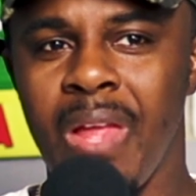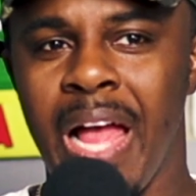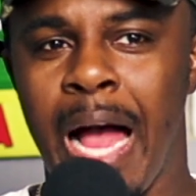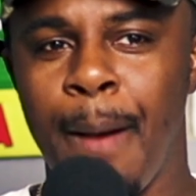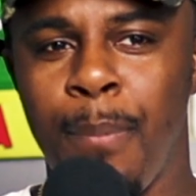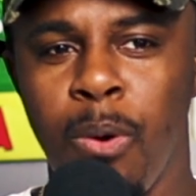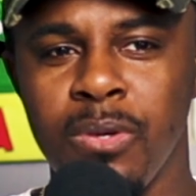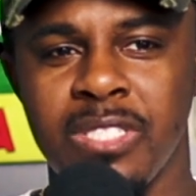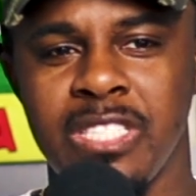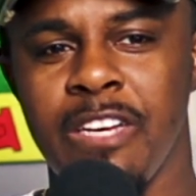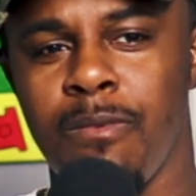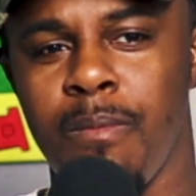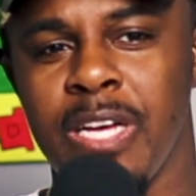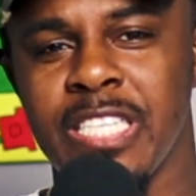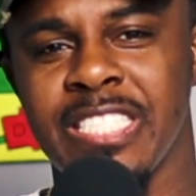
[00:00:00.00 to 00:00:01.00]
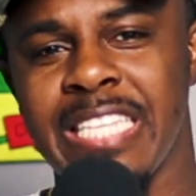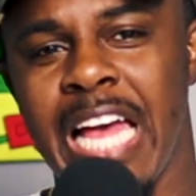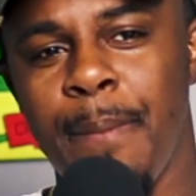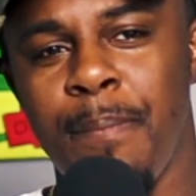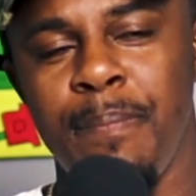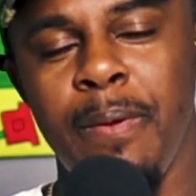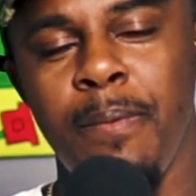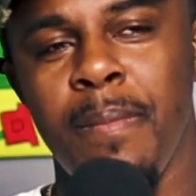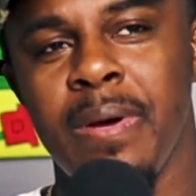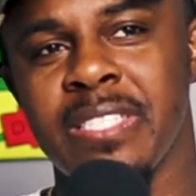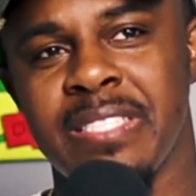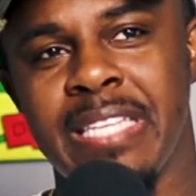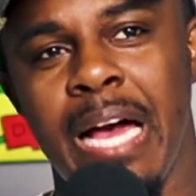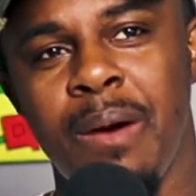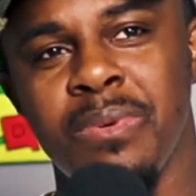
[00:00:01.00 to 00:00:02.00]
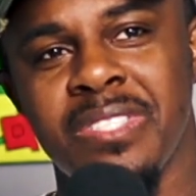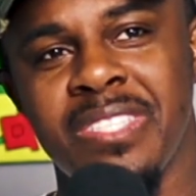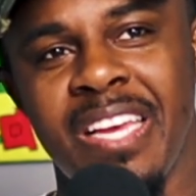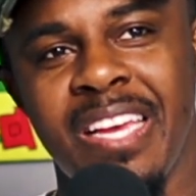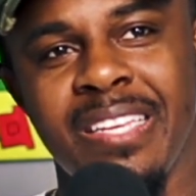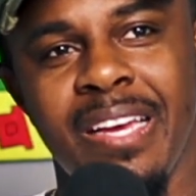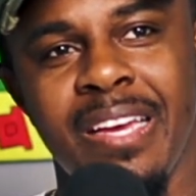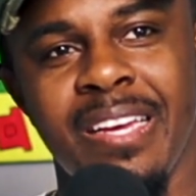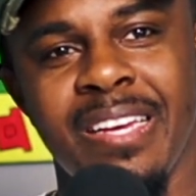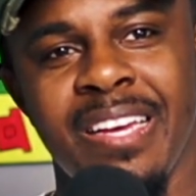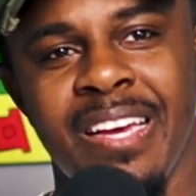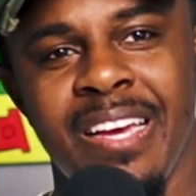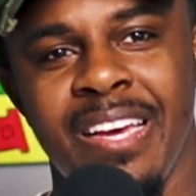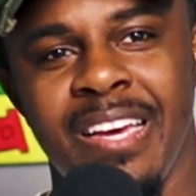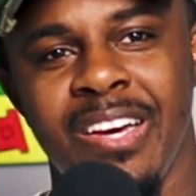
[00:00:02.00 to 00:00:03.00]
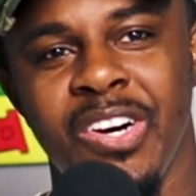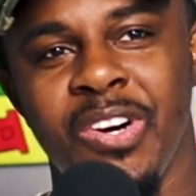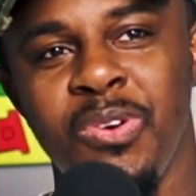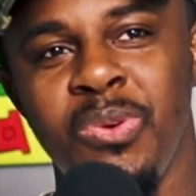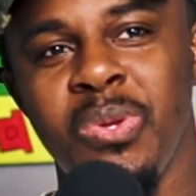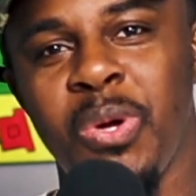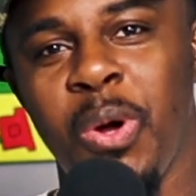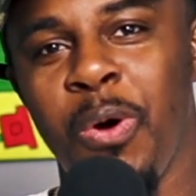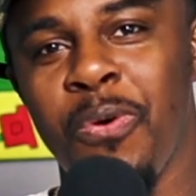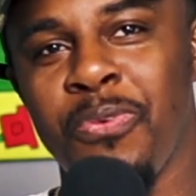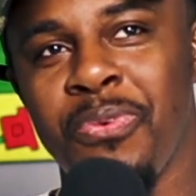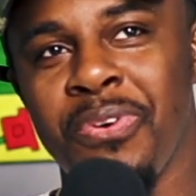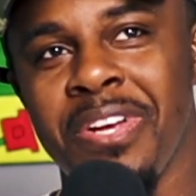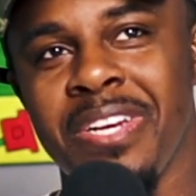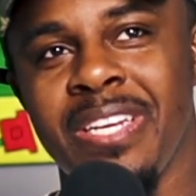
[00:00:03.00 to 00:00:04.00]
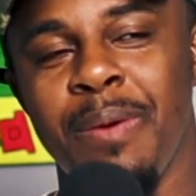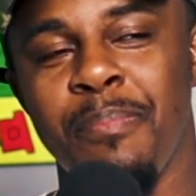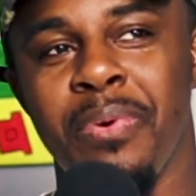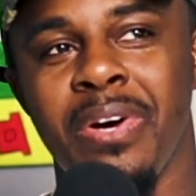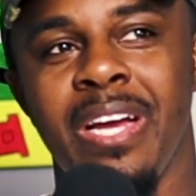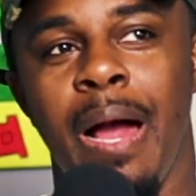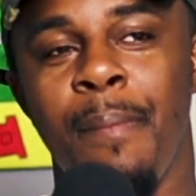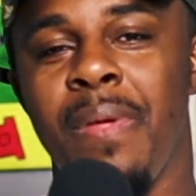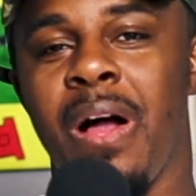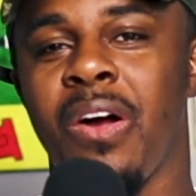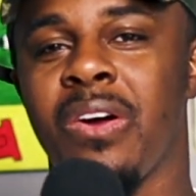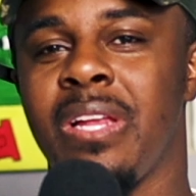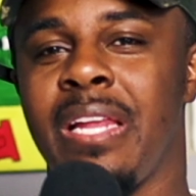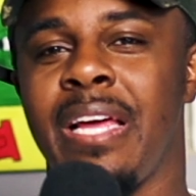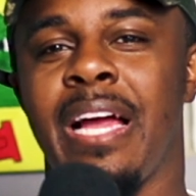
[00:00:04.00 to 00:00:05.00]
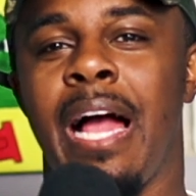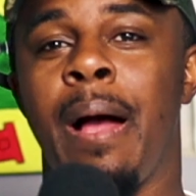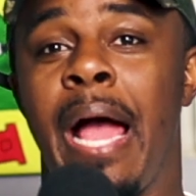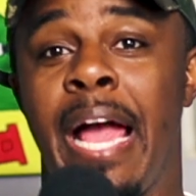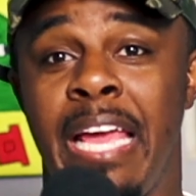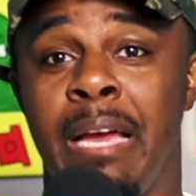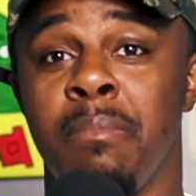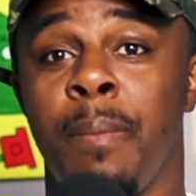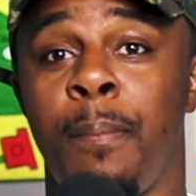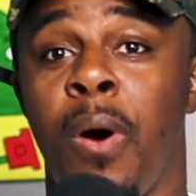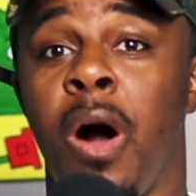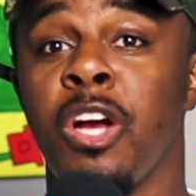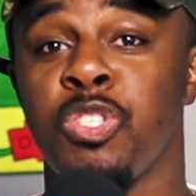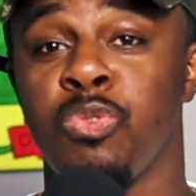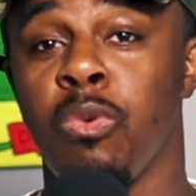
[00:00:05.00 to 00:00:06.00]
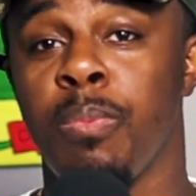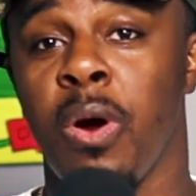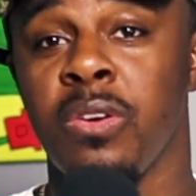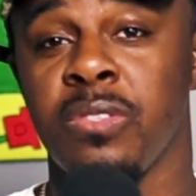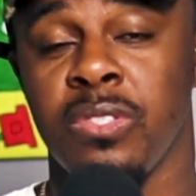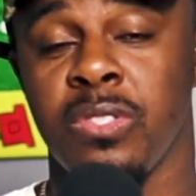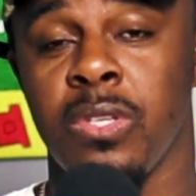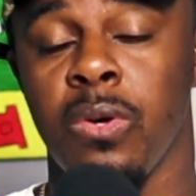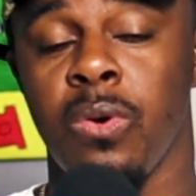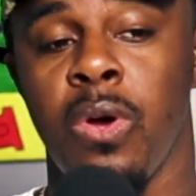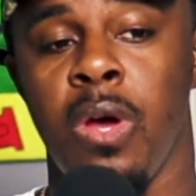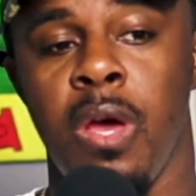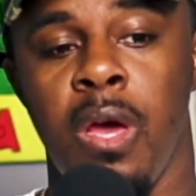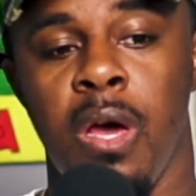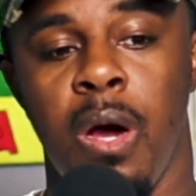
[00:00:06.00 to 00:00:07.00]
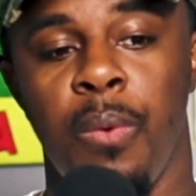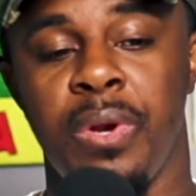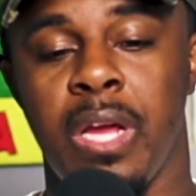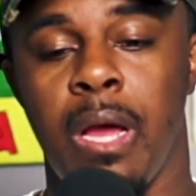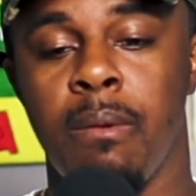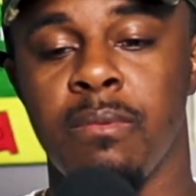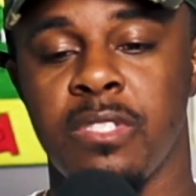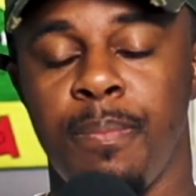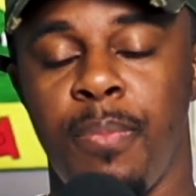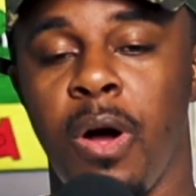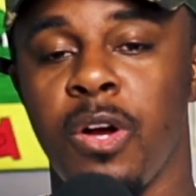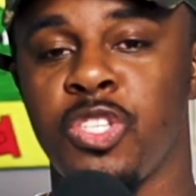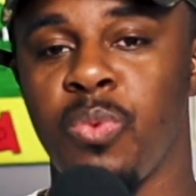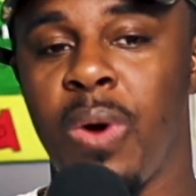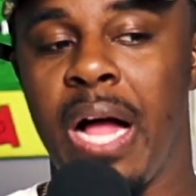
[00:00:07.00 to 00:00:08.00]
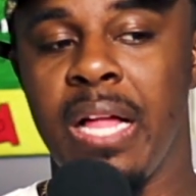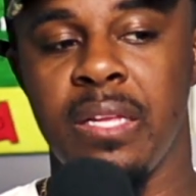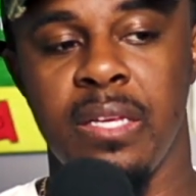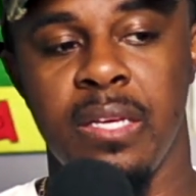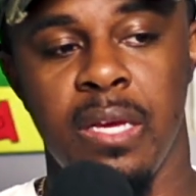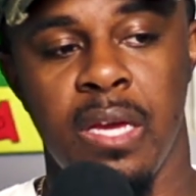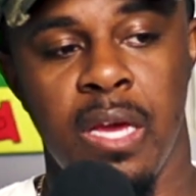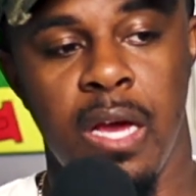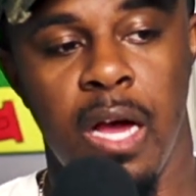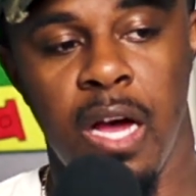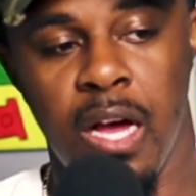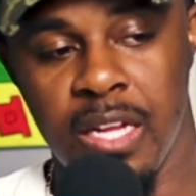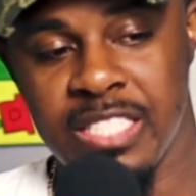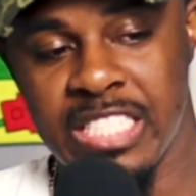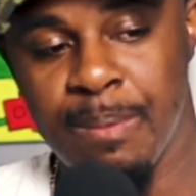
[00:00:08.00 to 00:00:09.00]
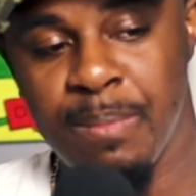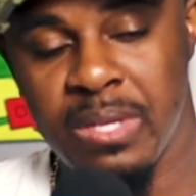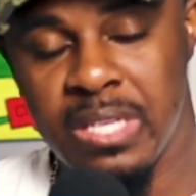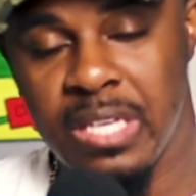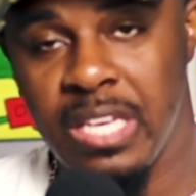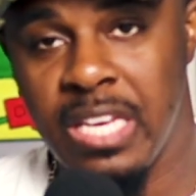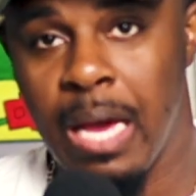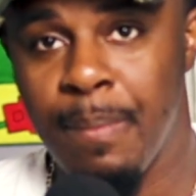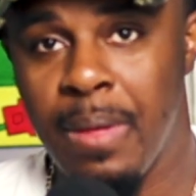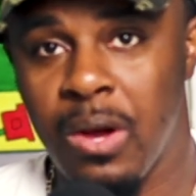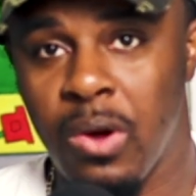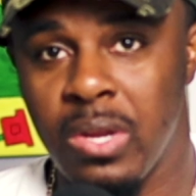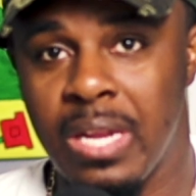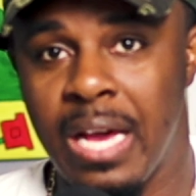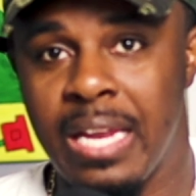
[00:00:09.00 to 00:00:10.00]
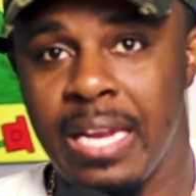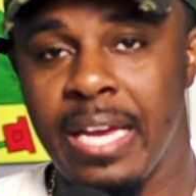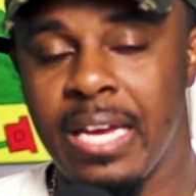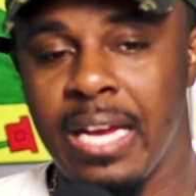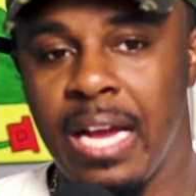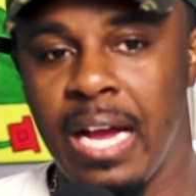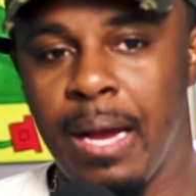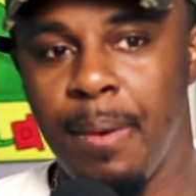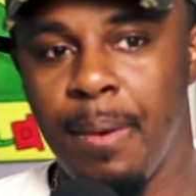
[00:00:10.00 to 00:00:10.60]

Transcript: I posted stuff on my Snap, and people on my Snap was saying like, "Oh, you look over it." But I'm not gonna lie, like I, I am a punctual person, so when it comes to punctuality, uh, typically, yeah, I'm not gonna lie, like